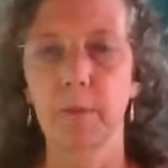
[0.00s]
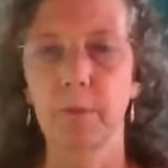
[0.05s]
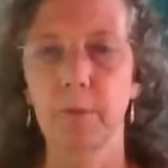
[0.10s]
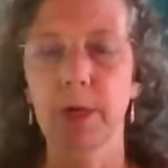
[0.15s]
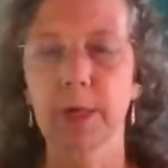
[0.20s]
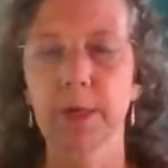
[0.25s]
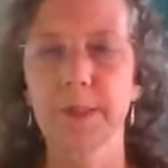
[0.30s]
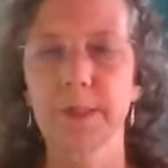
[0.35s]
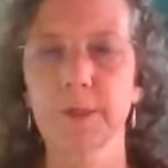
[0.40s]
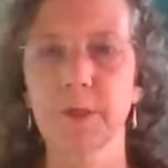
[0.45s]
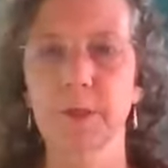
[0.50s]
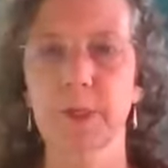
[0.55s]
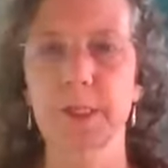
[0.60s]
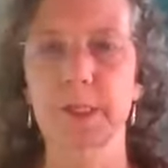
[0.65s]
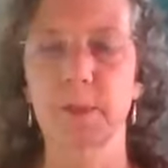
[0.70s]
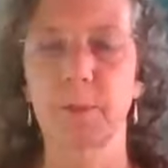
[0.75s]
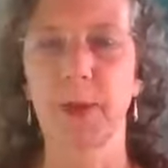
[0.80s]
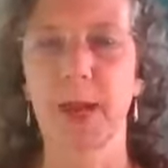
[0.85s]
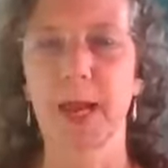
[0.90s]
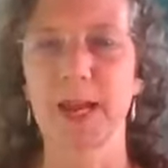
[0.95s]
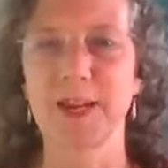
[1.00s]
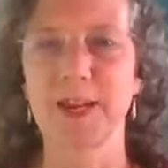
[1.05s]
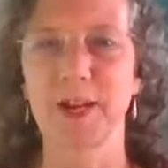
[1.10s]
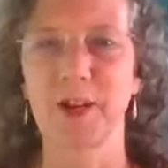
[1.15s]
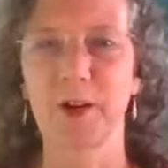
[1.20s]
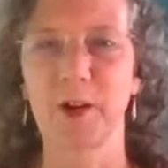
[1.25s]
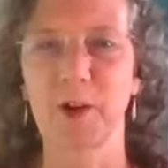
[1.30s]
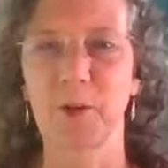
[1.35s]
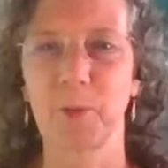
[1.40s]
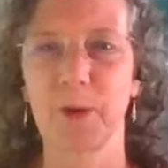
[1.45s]
but also
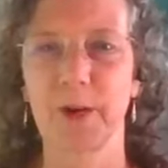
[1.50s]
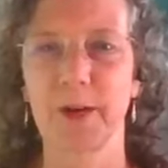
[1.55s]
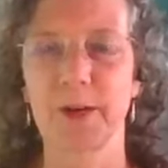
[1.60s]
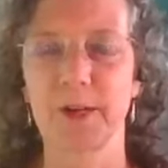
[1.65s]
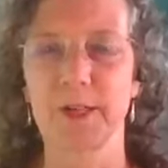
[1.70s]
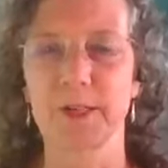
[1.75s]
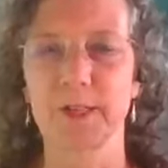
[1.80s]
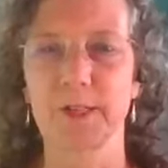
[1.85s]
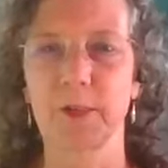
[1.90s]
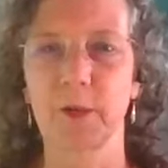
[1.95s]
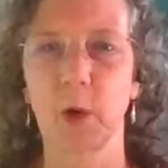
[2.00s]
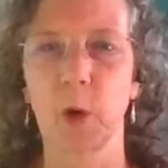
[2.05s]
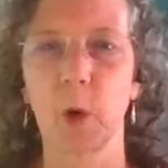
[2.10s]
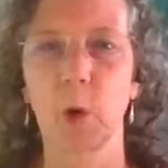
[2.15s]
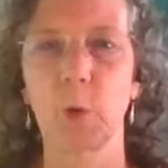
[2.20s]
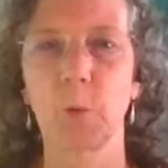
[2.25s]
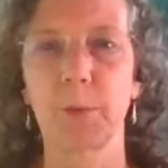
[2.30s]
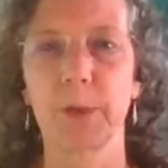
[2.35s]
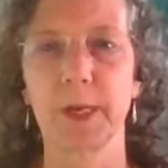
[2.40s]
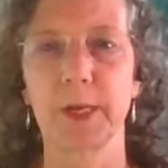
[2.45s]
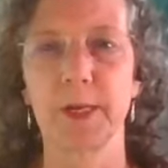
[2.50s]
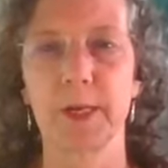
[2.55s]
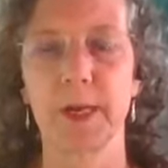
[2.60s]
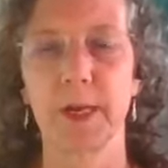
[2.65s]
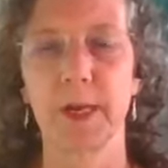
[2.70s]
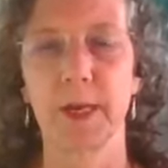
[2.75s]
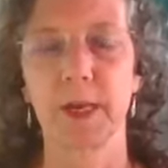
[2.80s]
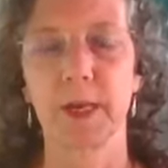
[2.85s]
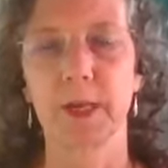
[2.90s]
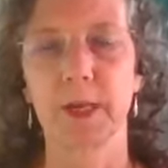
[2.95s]
expanding our awareness to open
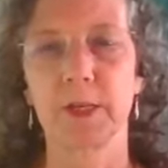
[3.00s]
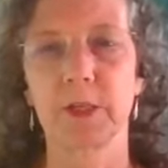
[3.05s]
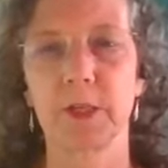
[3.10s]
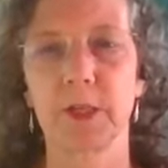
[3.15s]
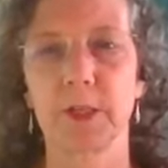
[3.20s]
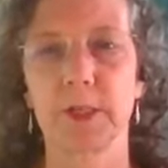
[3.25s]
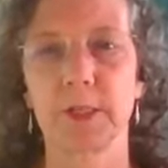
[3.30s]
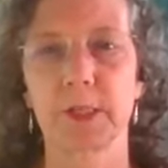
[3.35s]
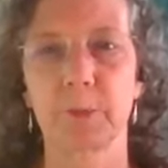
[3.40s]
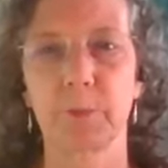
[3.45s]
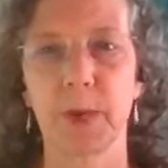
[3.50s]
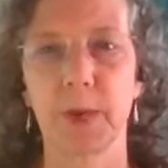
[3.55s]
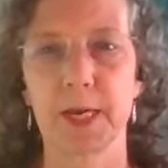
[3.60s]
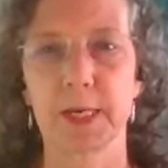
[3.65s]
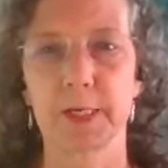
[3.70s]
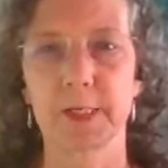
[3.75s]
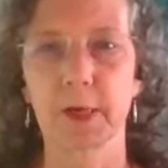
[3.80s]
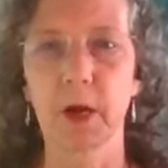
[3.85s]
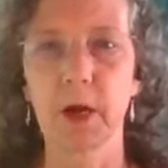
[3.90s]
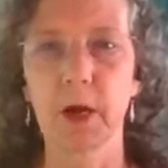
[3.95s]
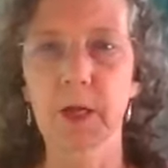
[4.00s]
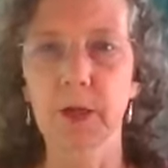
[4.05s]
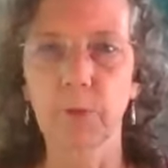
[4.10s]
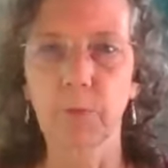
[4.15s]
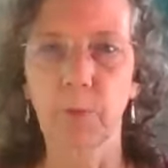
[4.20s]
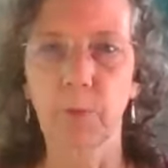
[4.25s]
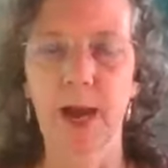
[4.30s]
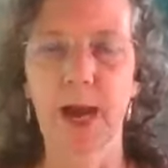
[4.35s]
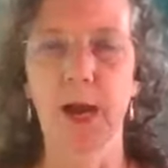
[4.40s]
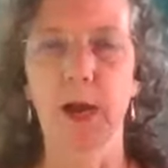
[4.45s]
to the space
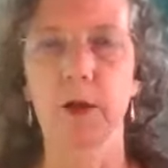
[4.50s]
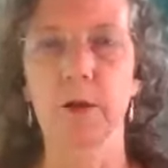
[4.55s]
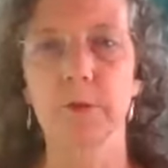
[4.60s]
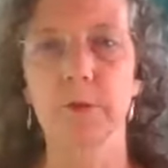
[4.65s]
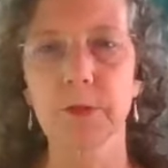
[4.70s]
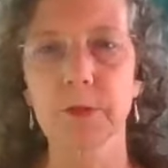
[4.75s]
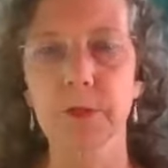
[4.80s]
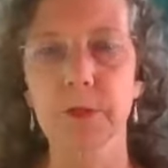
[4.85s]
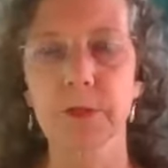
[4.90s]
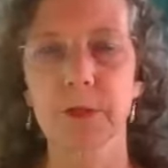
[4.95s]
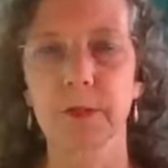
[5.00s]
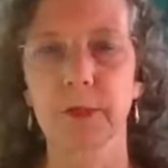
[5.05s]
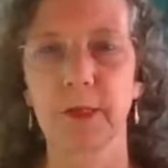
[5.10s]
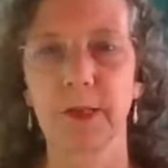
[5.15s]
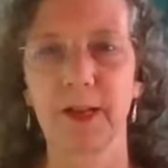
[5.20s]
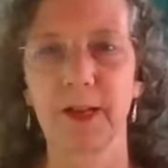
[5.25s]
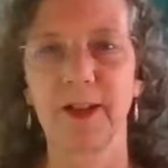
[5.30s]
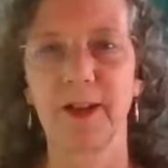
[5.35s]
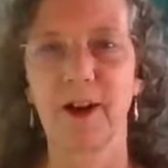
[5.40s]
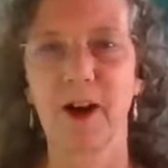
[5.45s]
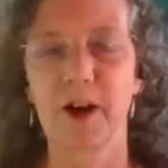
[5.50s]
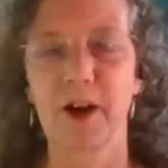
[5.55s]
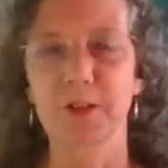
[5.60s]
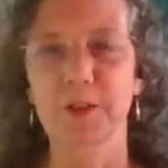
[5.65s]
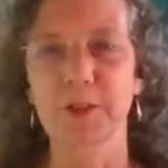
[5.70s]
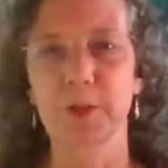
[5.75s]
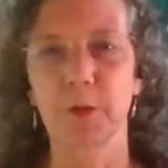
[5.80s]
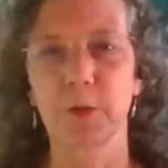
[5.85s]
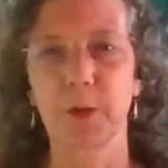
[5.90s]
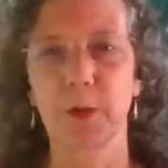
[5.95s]
all around,
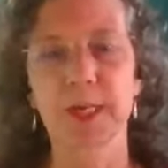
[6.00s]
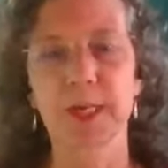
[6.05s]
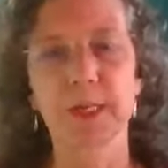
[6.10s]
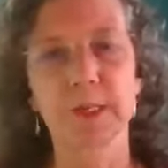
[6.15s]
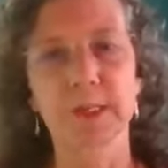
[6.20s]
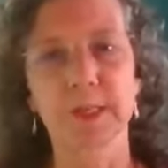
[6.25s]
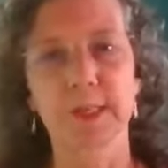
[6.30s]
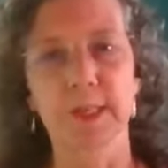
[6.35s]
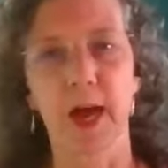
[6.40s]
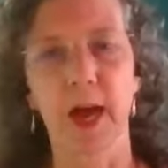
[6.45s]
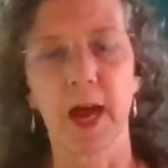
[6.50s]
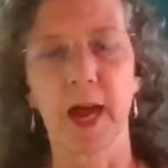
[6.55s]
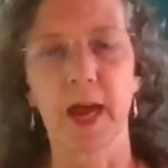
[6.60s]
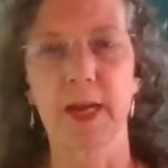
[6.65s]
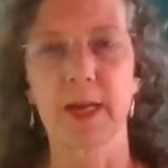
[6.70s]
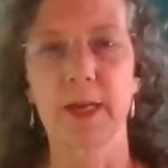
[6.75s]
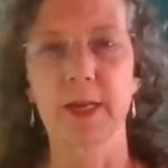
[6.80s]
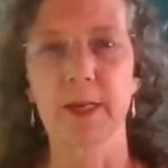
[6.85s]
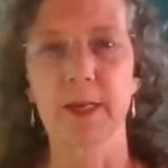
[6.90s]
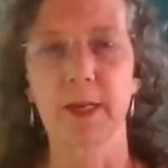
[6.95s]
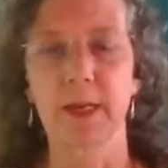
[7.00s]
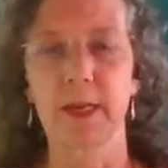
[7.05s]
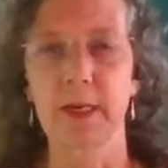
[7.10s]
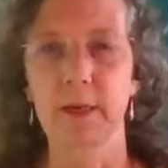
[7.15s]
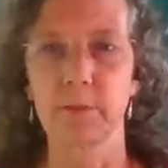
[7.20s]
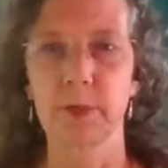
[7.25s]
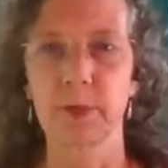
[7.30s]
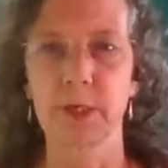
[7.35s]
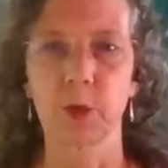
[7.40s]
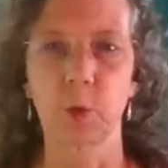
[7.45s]
also inside and
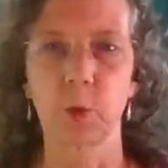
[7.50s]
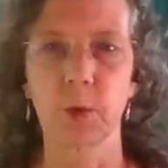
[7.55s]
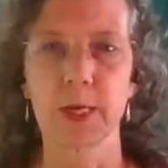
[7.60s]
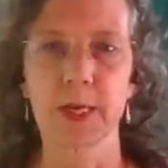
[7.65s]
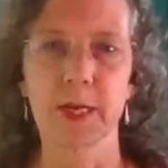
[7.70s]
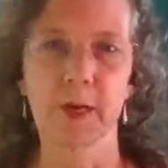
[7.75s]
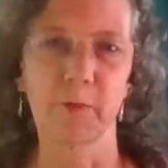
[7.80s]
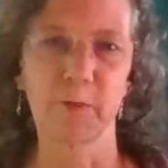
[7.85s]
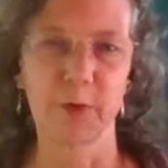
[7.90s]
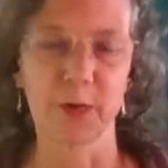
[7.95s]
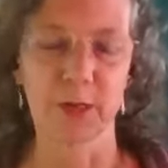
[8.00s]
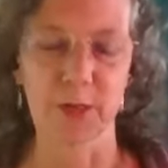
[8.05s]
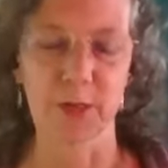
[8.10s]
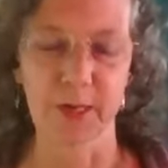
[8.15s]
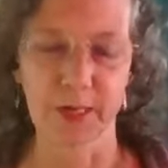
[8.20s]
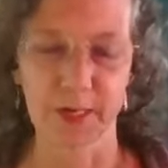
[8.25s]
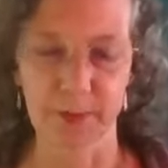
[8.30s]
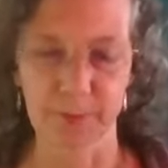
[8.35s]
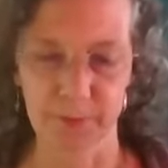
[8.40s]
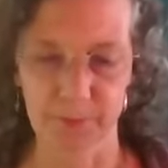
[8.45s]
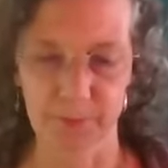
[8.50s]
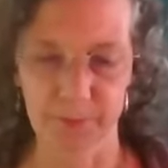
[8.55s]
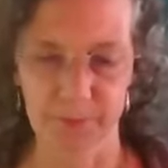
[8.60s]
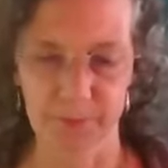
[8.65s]
in between everything.